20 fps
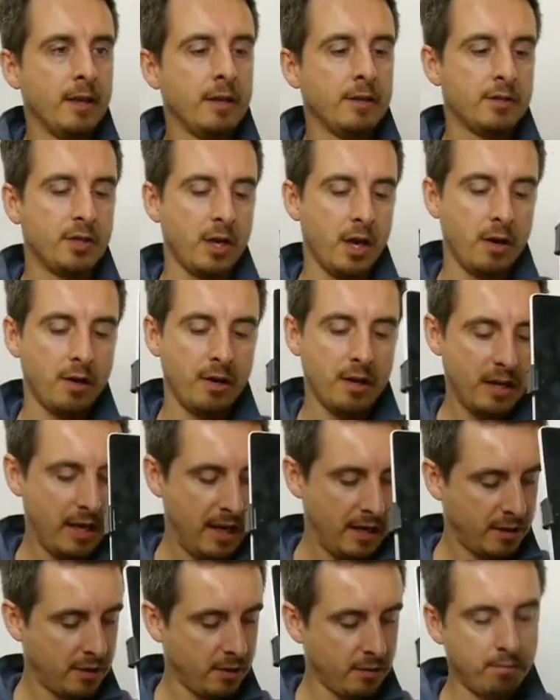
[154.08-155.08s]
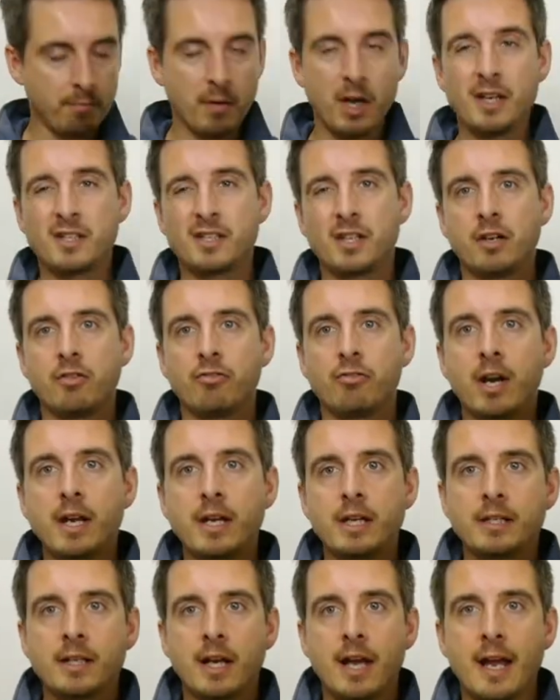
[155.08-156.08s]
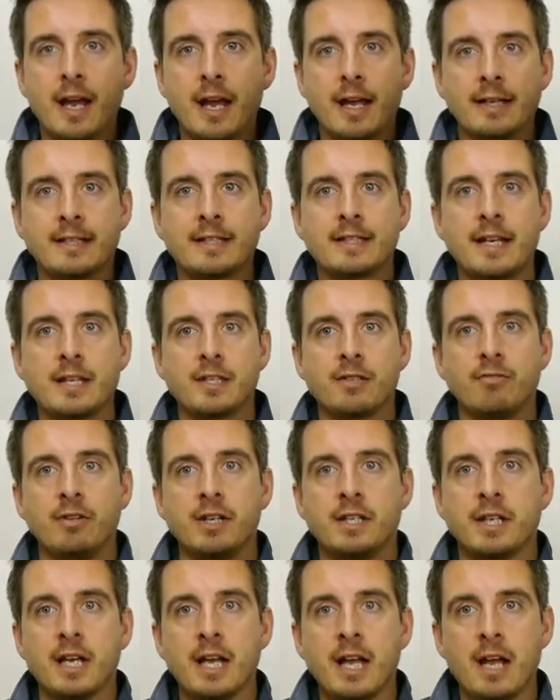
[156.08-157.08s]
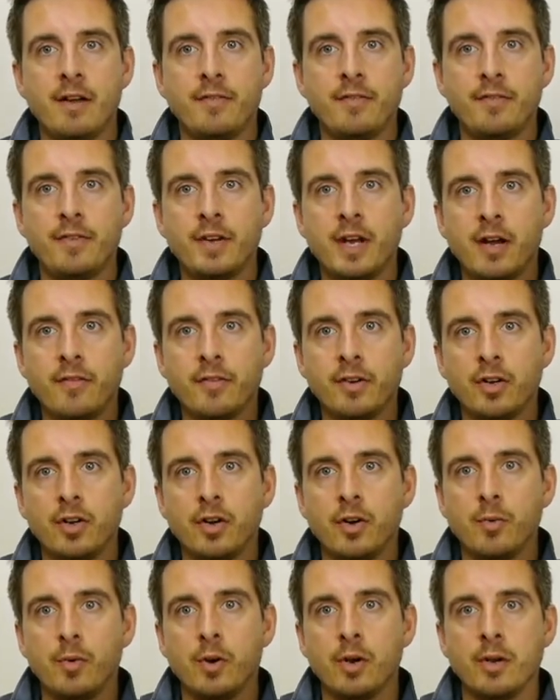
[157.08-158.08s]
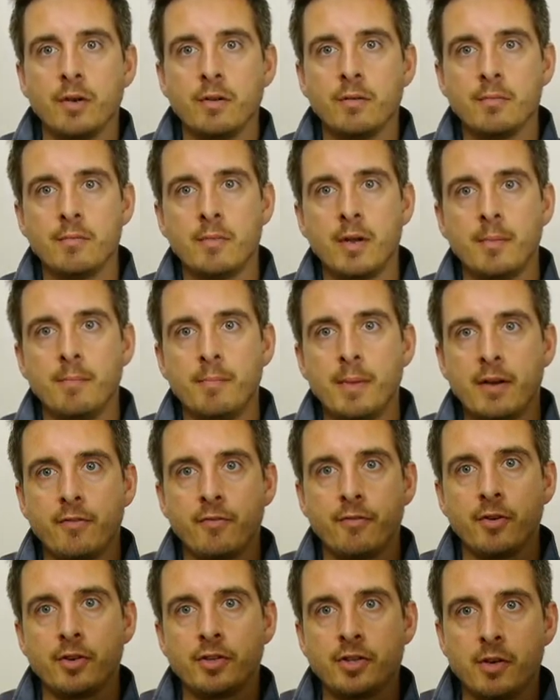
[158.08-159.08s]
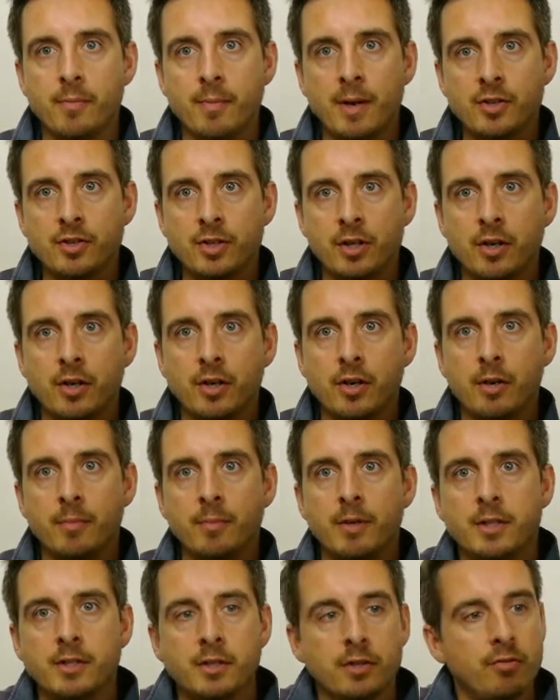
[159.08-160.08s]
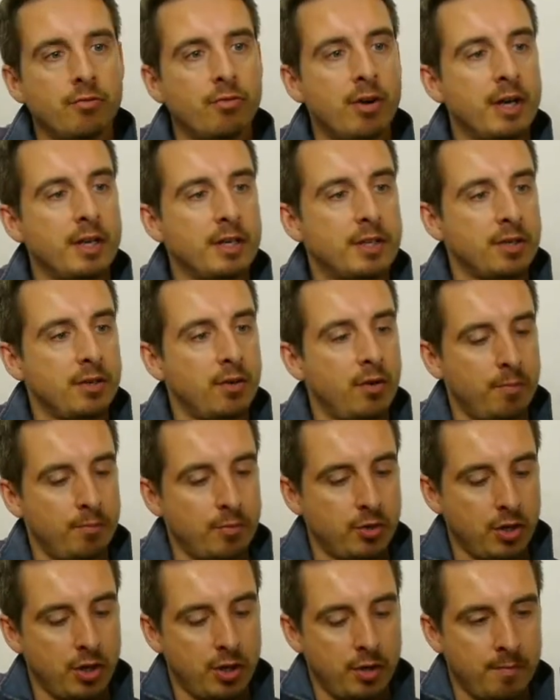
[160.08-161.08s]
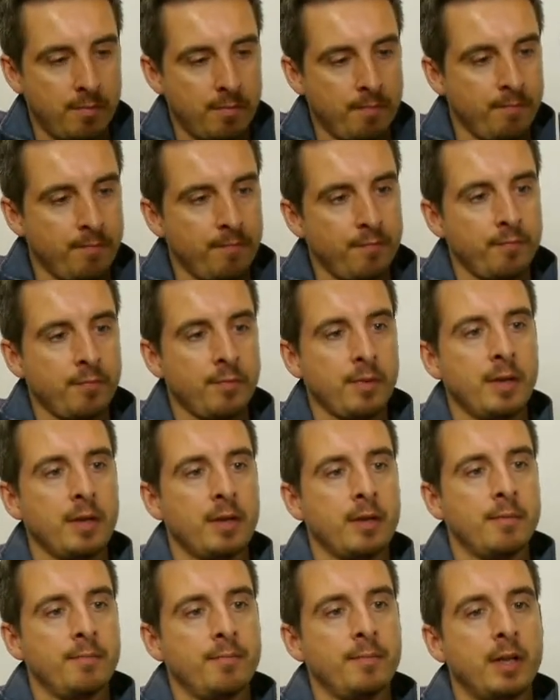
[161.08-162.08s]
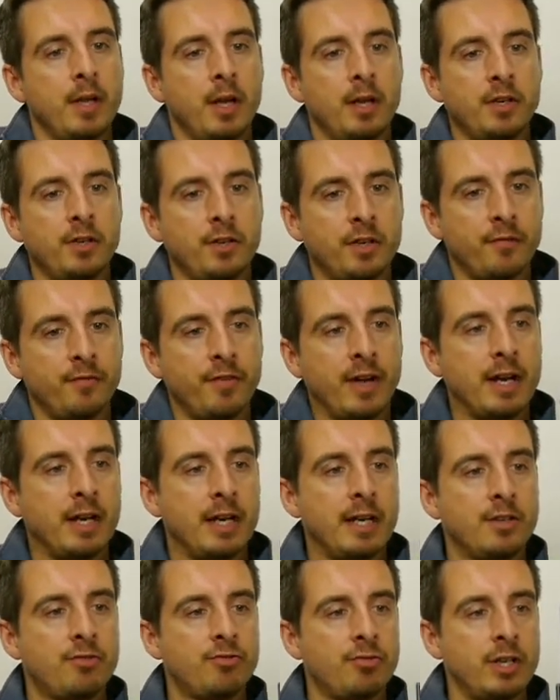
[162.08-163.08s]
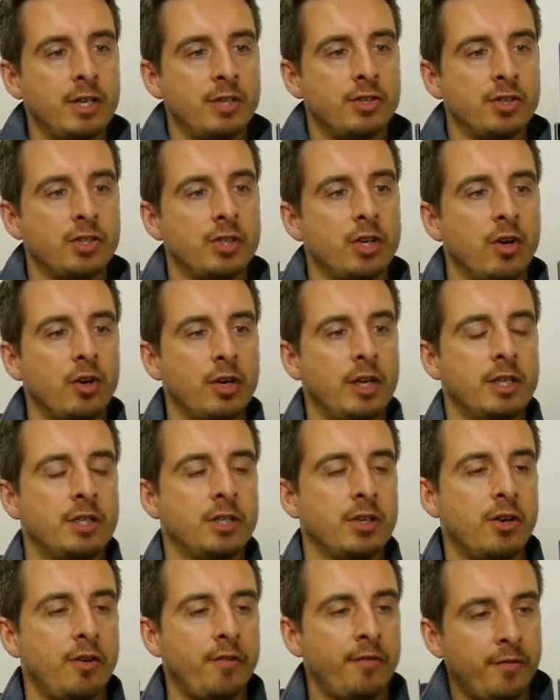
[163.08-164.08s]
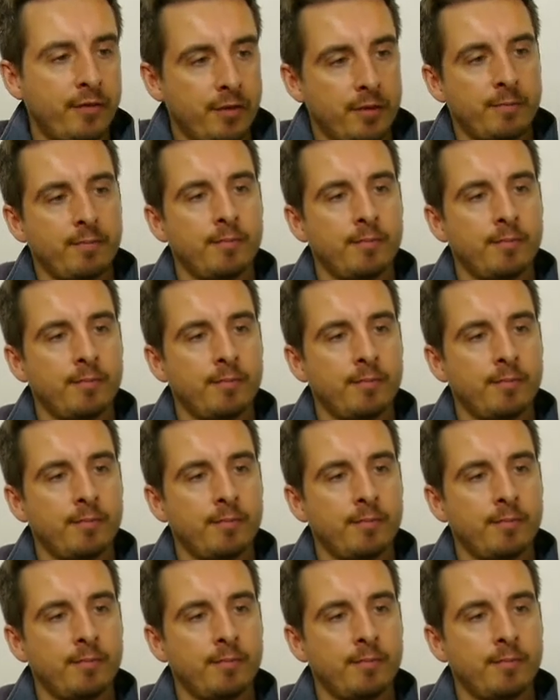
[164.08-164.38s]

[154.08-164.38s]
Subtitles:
So it's a great accessory to have if you haven't got one. A Manfrotto Magic Arm is a great option. And you can then literally just lock it off